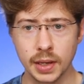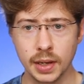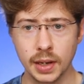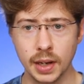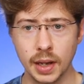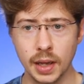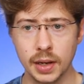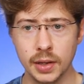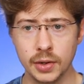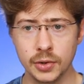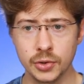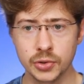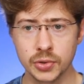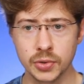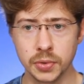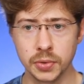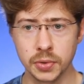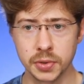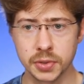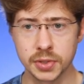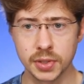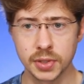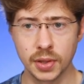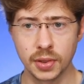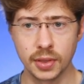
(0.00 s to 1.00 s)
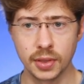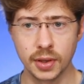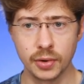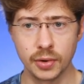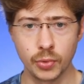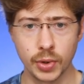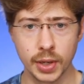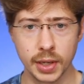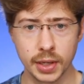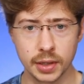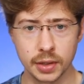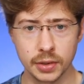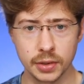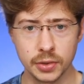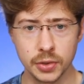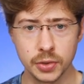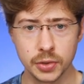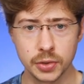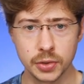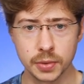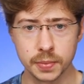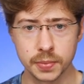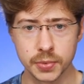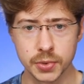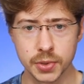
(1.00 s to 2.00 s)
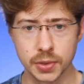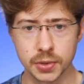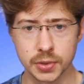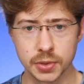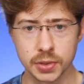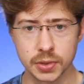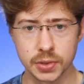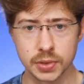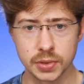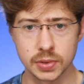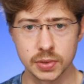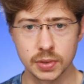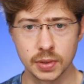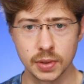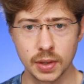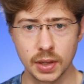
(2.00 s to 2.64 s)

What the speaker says: and ensures they rank in YouTube searches.